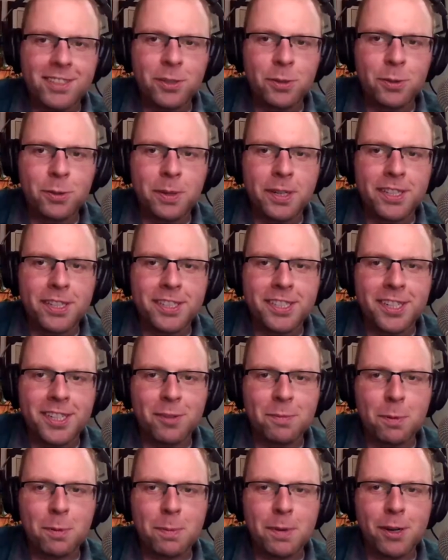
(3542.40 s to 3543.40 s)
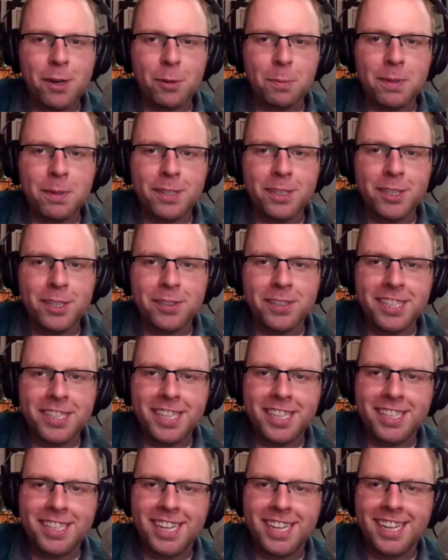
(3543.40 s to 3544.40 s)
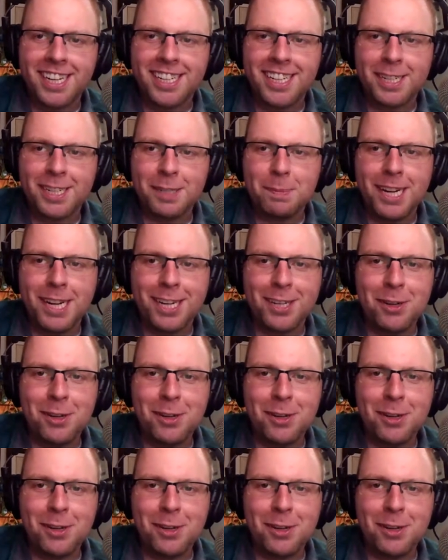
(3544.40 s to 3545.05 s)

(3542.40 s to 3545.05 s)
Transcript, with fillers: to uh, self promote, but do you intend to add Expat